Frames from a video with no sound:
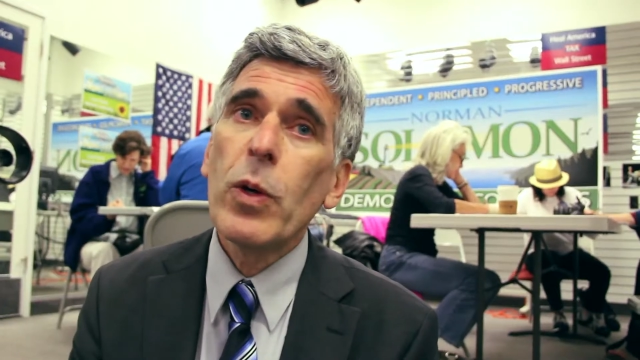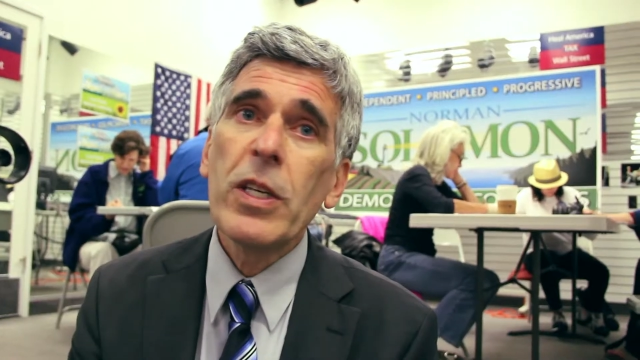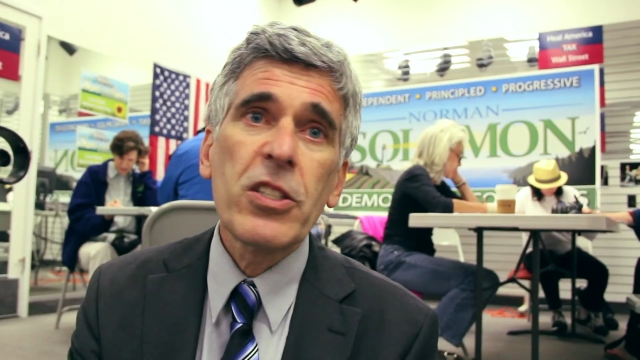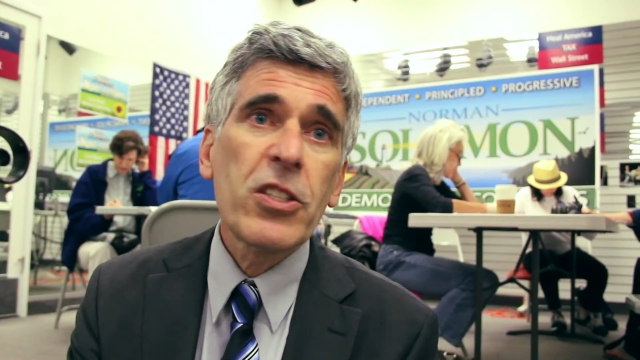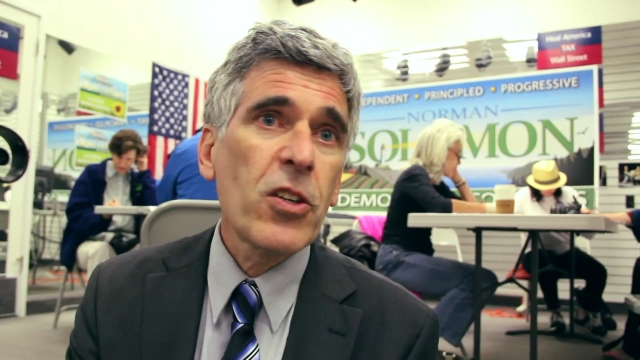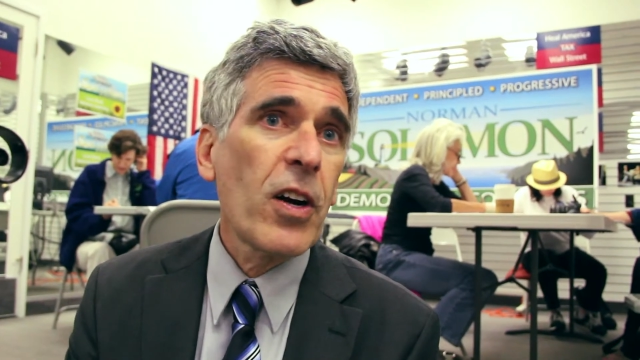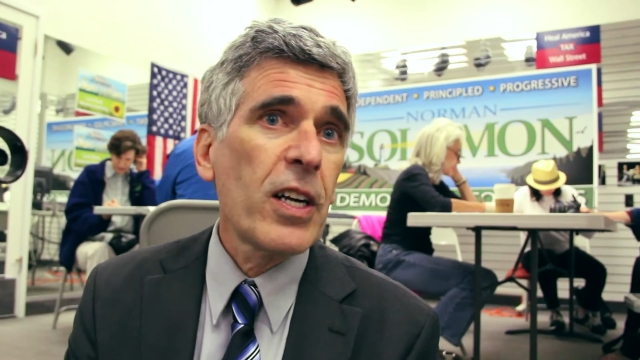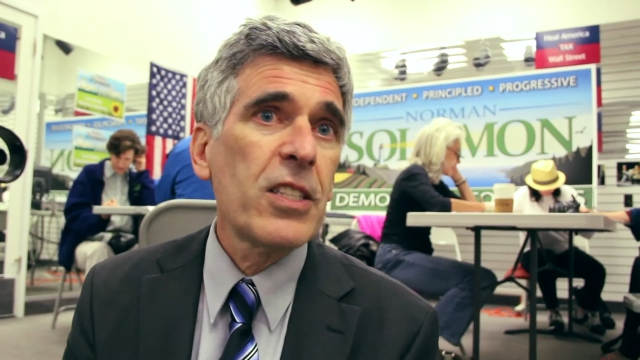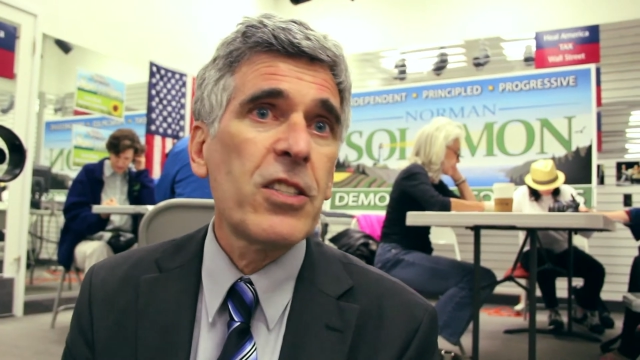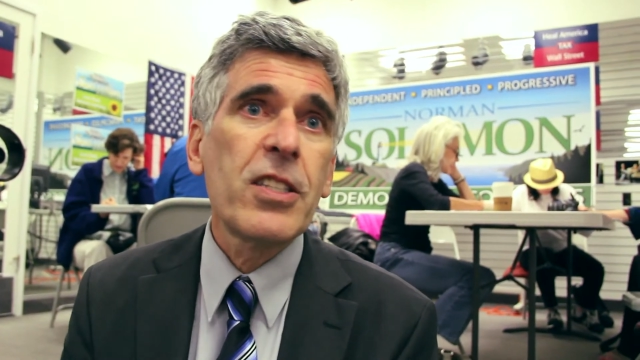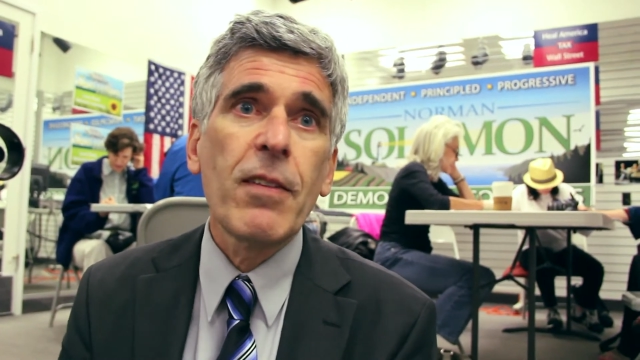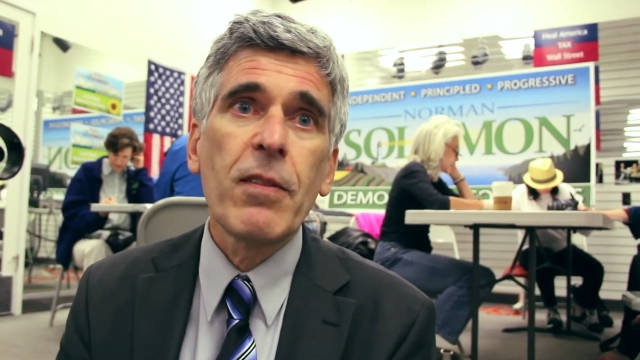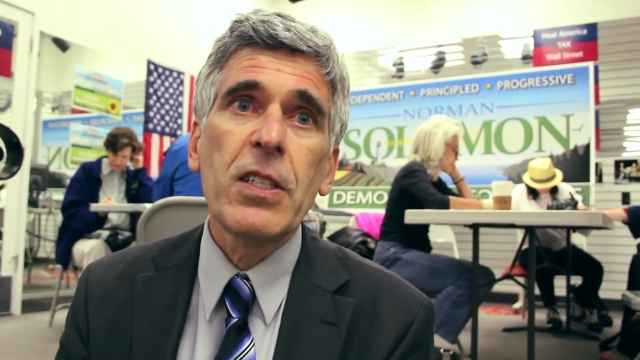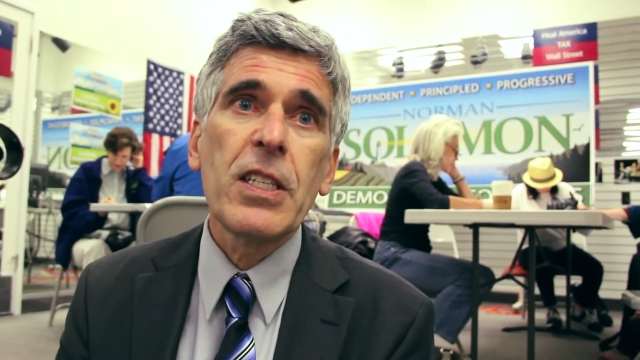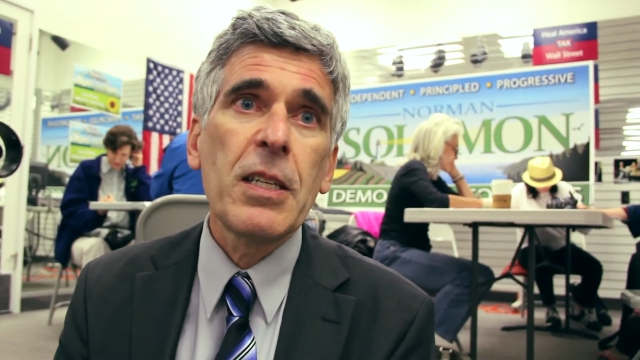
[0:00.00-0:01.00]
We started
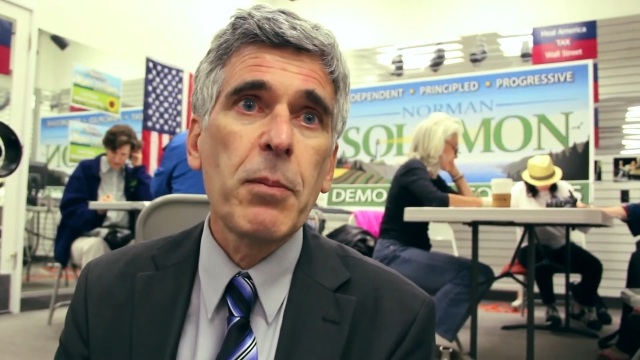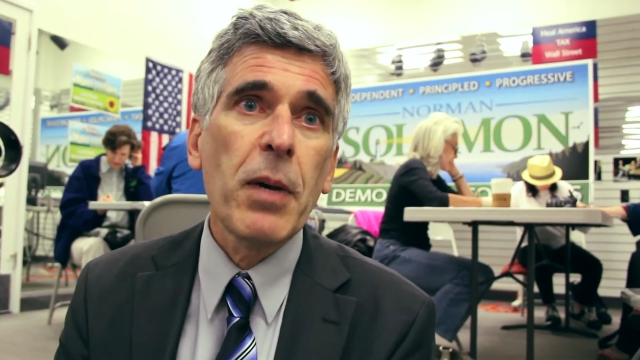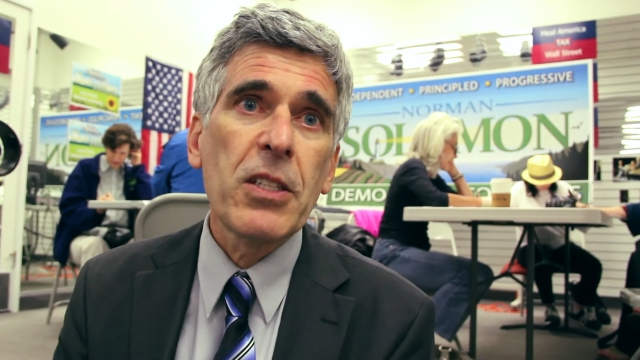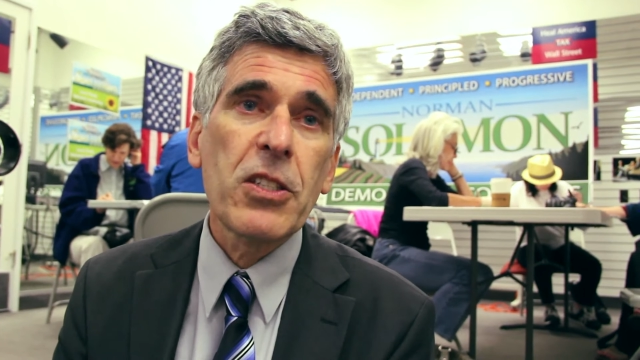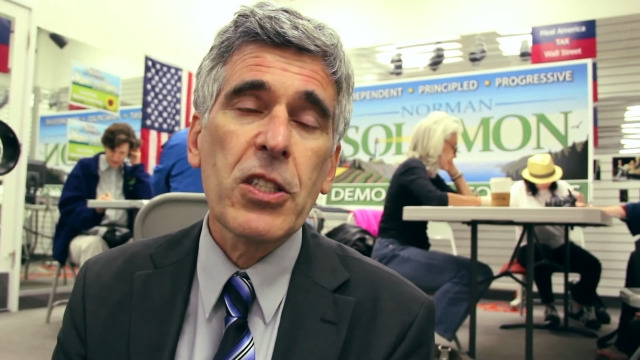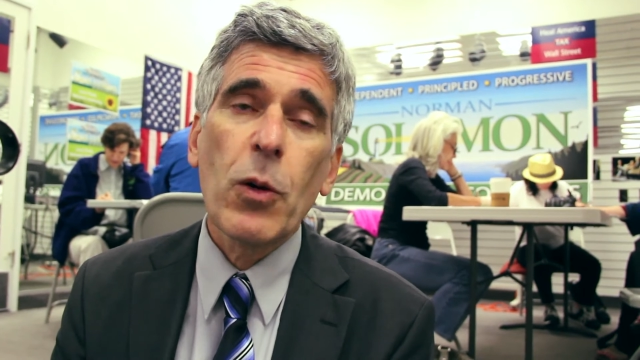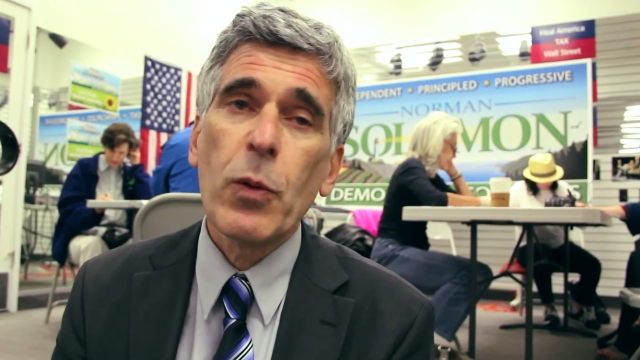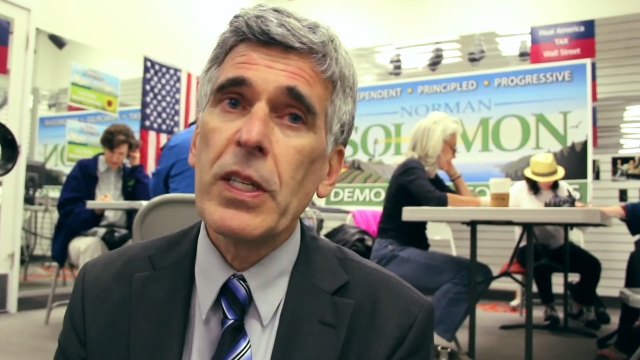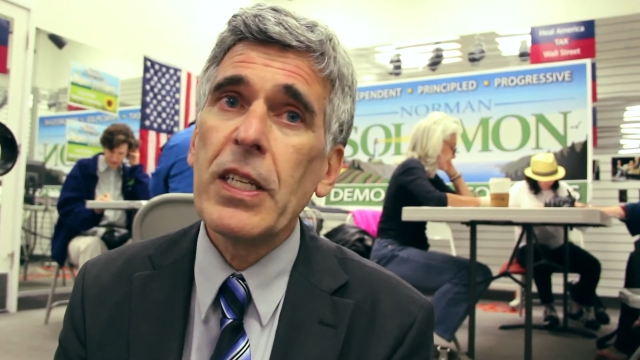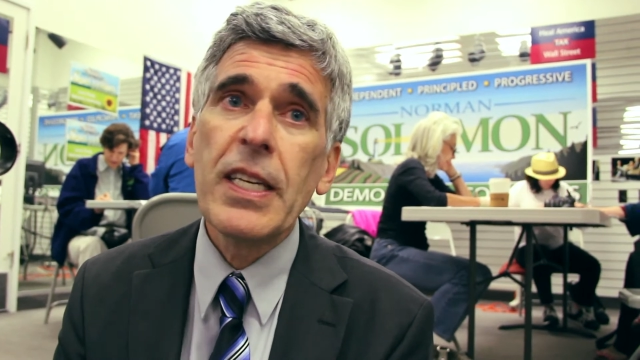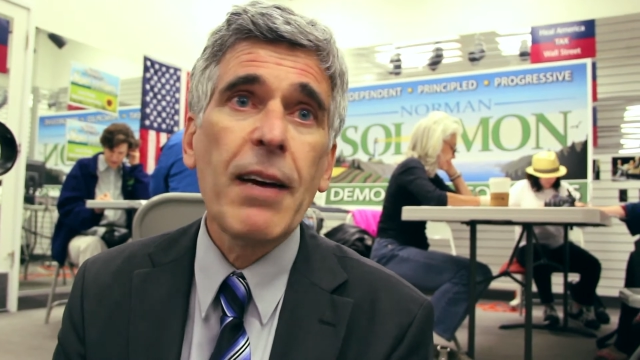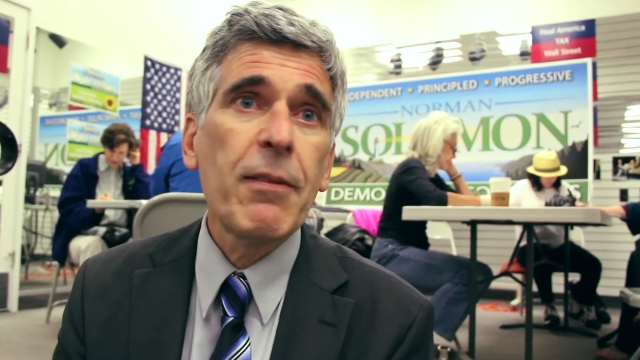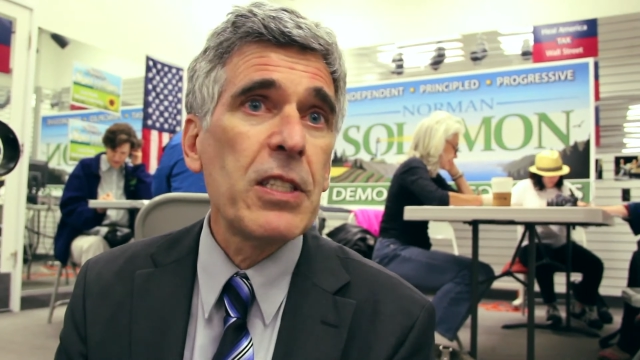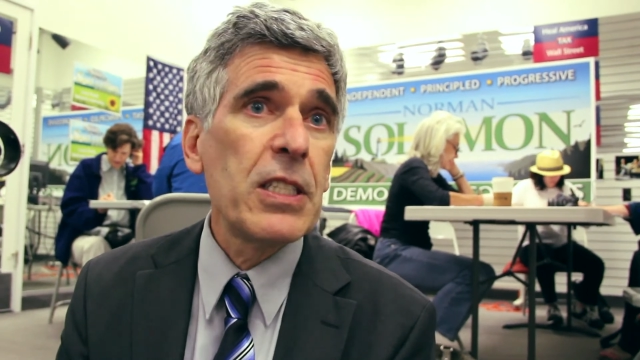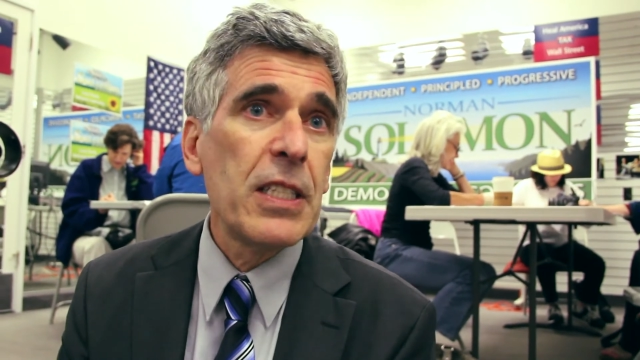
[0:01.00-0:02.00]
17 months ago. We didn't
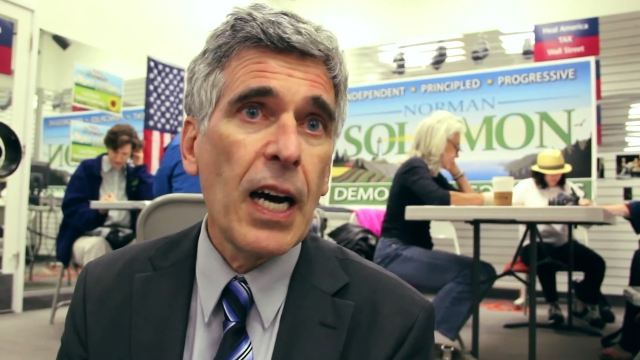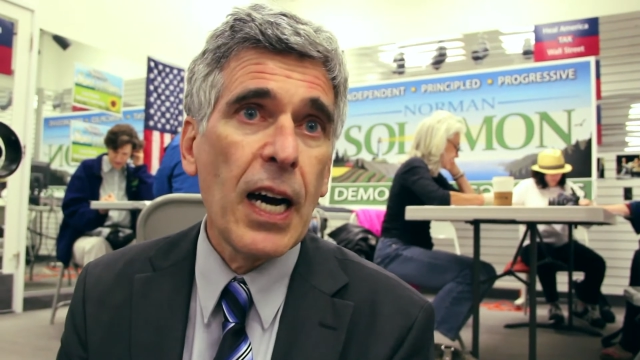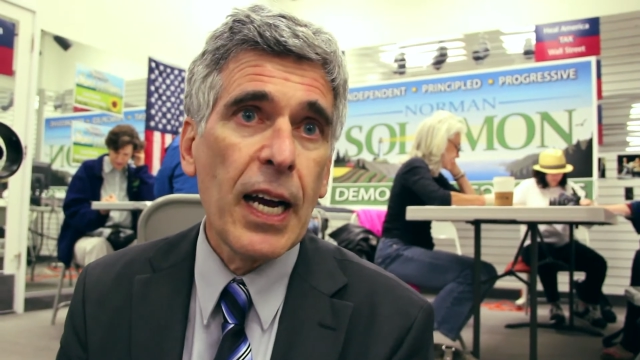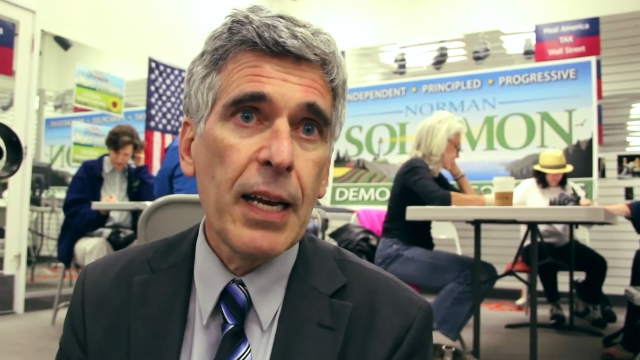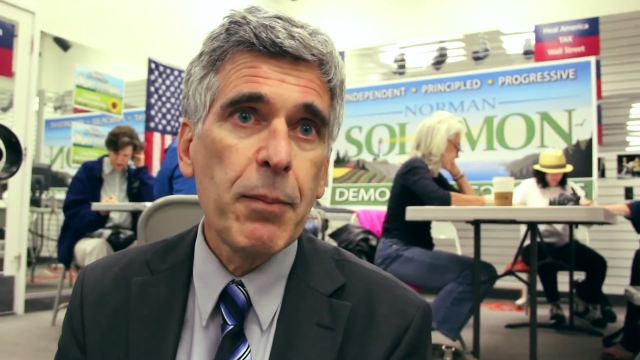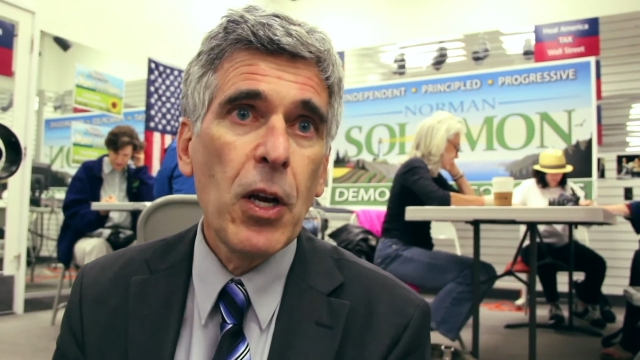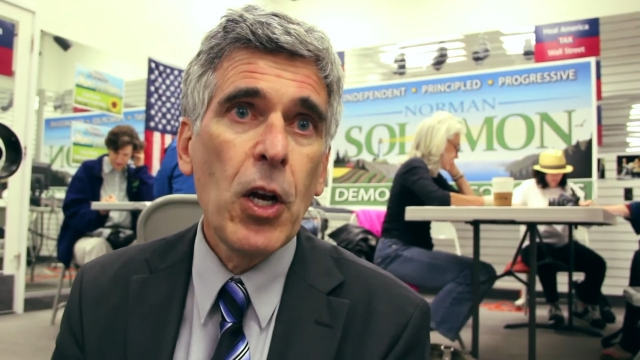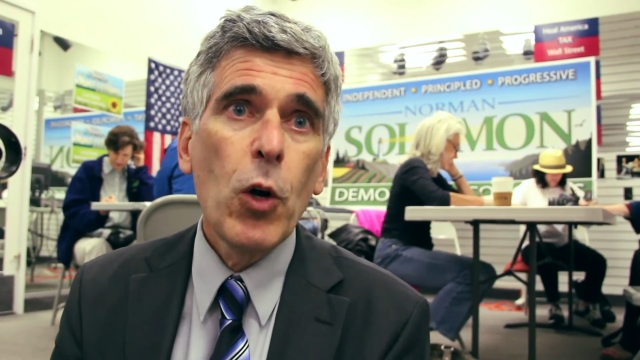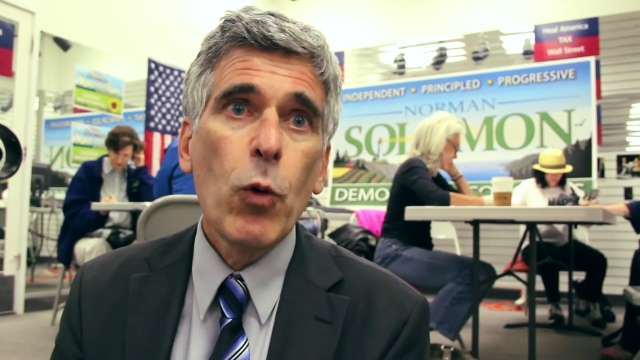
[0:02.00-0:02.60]
have a dime.